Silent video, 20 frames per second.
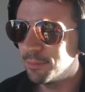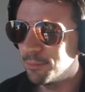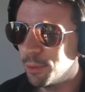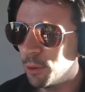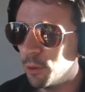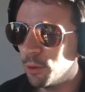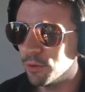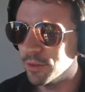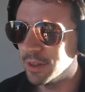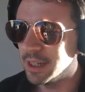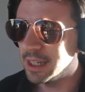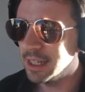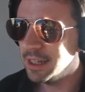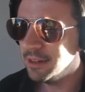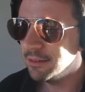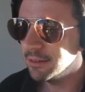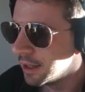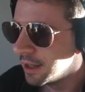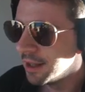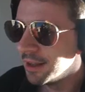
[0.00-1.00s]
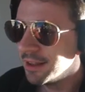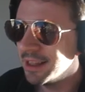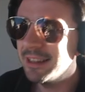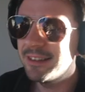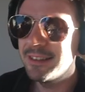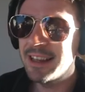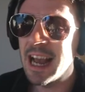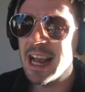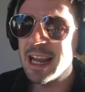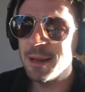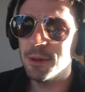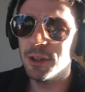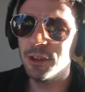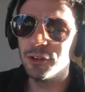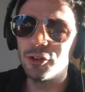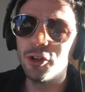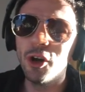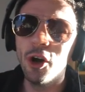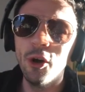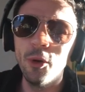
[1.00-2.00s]
poor, really. This game
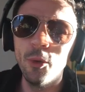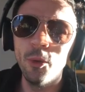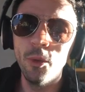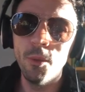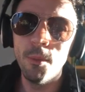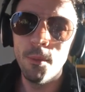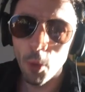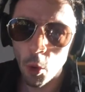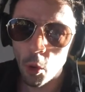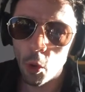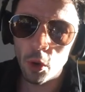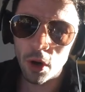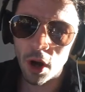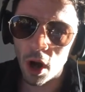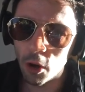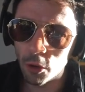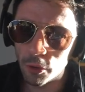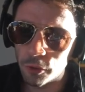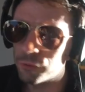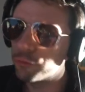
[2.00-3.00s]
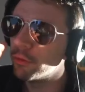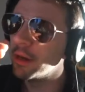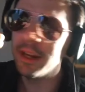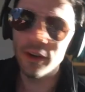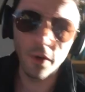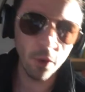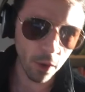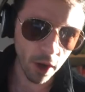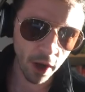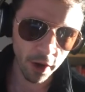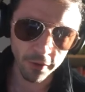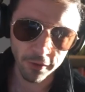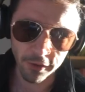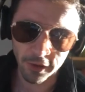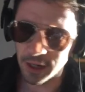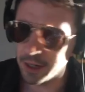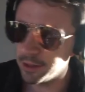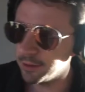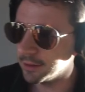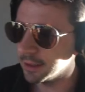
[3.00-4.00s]
has got more goals written all
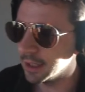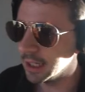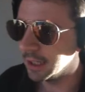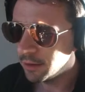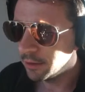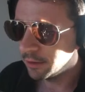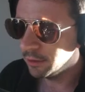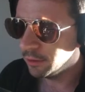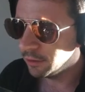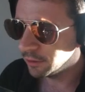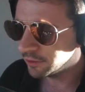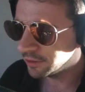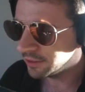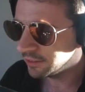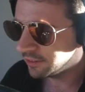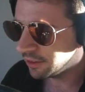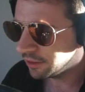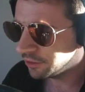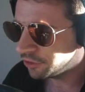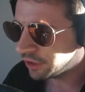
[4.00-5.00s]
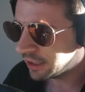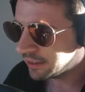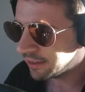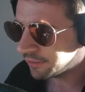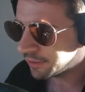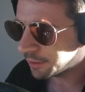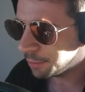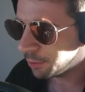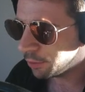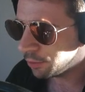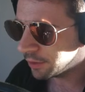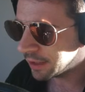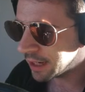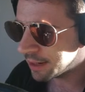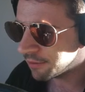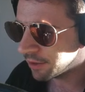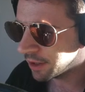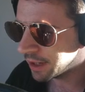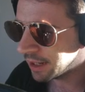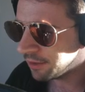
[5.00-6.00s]
over it, isn't it? Looks like Silent J's having a poor
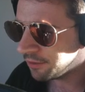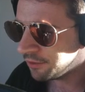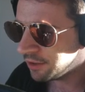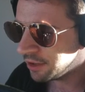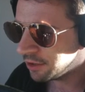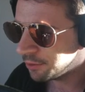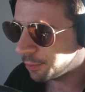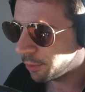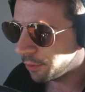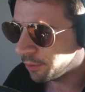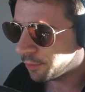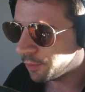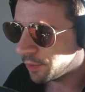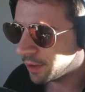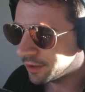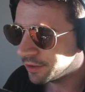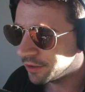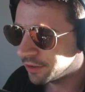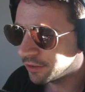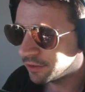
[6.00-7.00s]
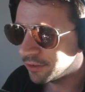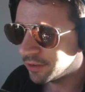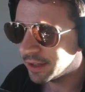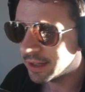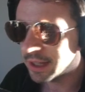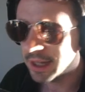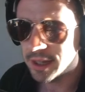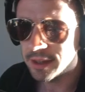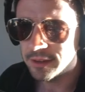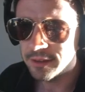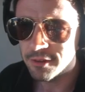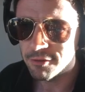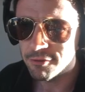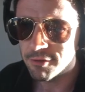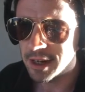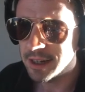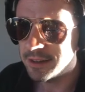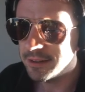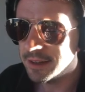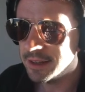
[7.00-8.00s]
game right now. 6.1, you can see there, is his
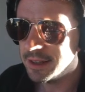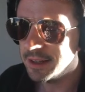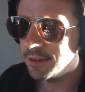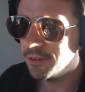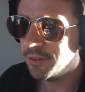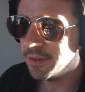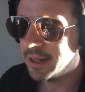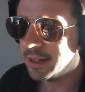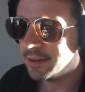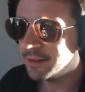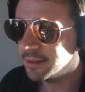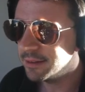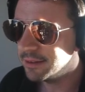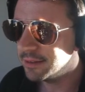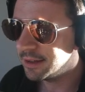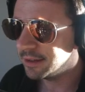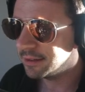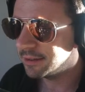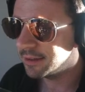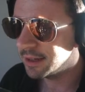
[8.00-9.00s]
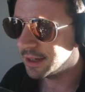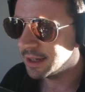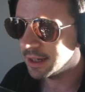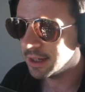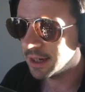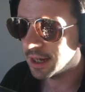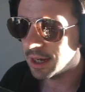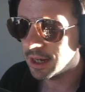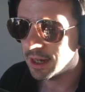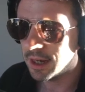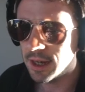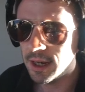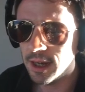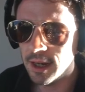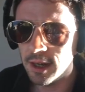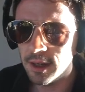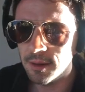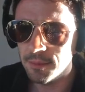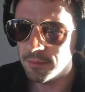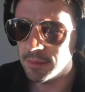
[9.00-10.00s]
rating. I think if we get to 60
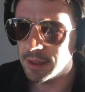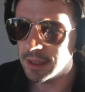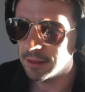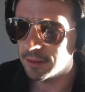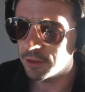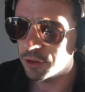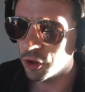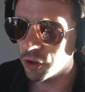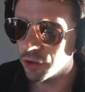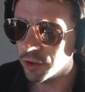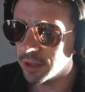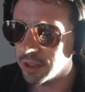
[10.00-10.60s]
minutes gone